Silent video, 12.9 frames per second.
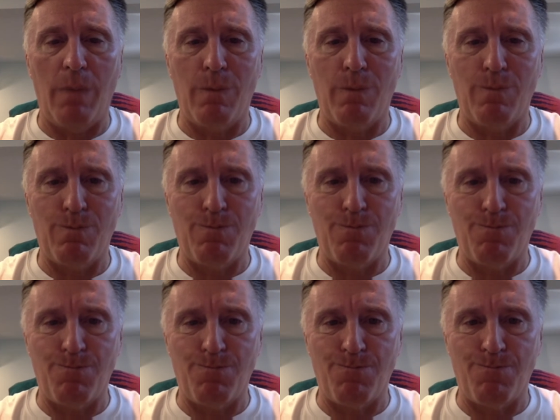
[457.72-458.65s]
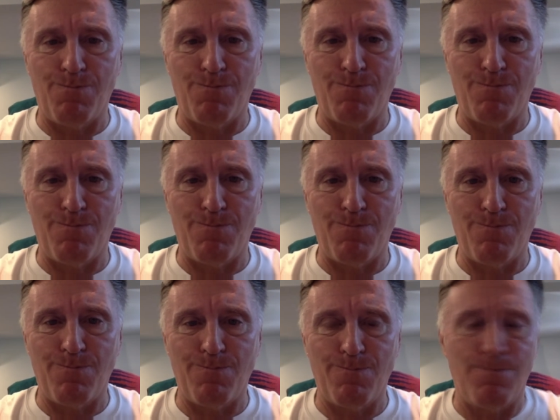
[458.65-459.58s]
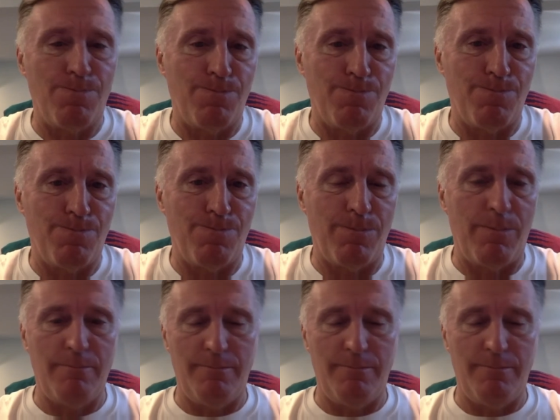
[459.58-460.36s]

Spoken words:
[no speech]